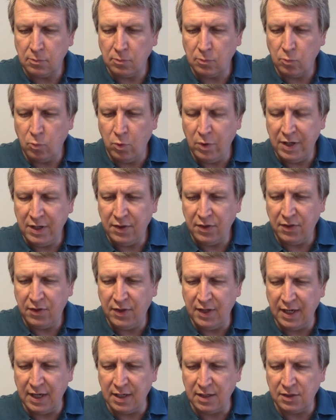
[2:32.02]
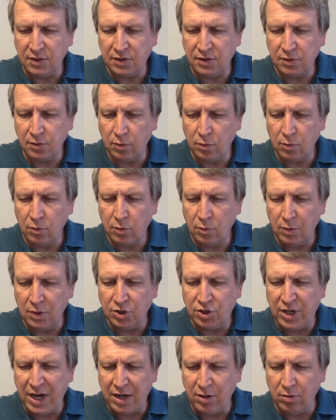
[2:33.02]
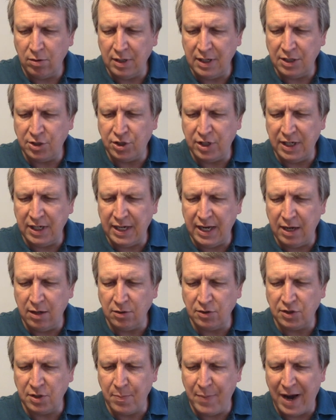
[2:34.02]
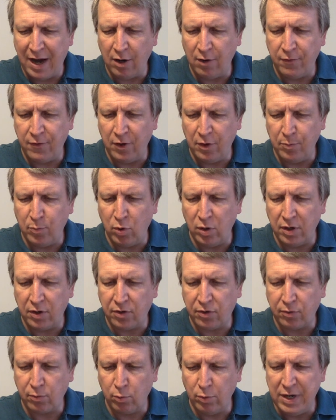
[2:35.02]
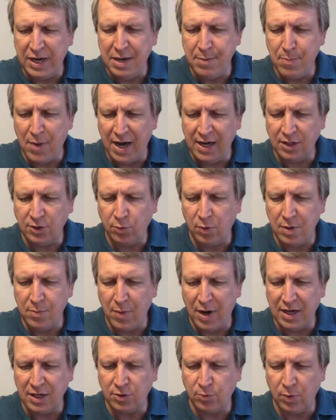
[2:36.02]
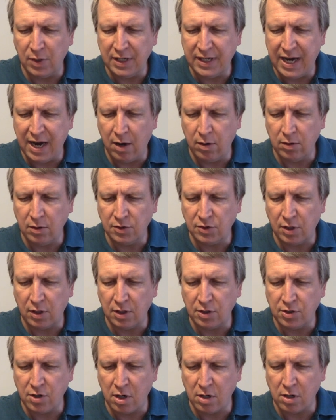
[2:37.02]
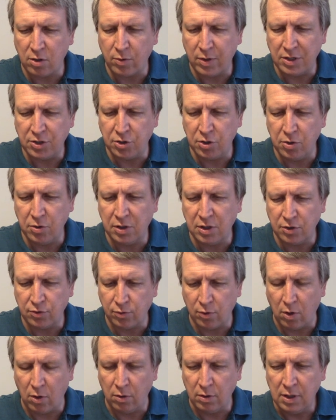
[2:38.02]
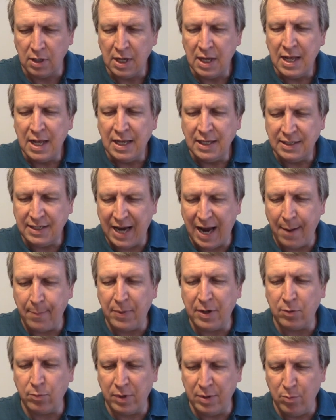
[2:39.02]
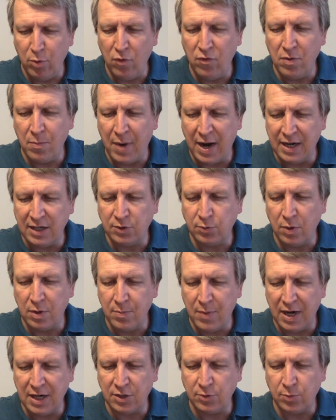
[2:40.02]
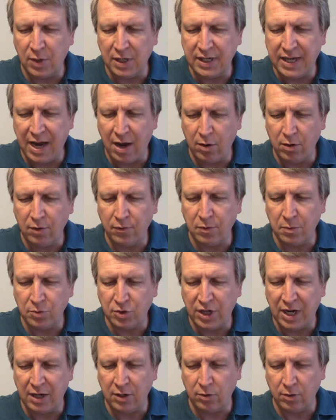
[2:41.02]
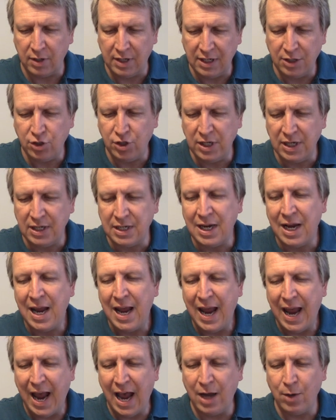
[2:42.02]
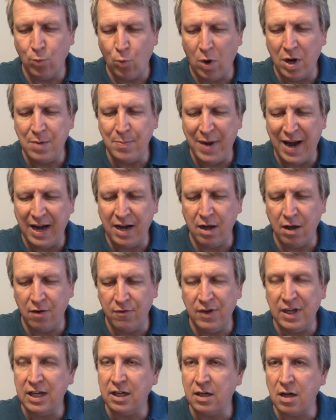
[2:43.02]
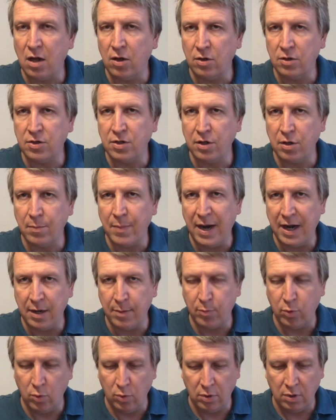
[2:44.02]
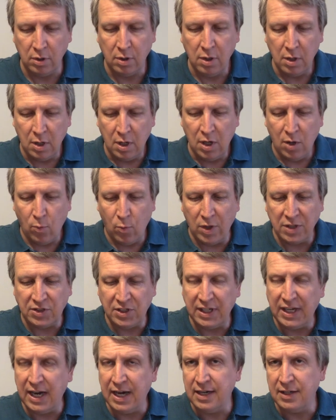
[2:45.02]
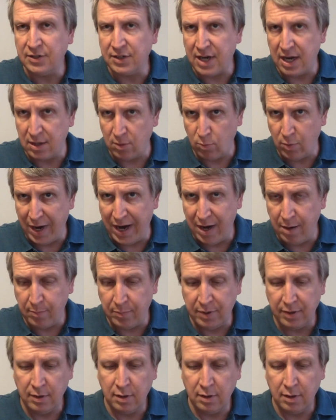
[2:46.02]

With this, when Channeler Initiate enters the battlefield, put 3 -1/-1 counters on a target creature you control. Tap it, remove a -1/-1 counter from Channeler Initiate, add 1 mana of any color to your mana pool. Once again, it's kind of ramp.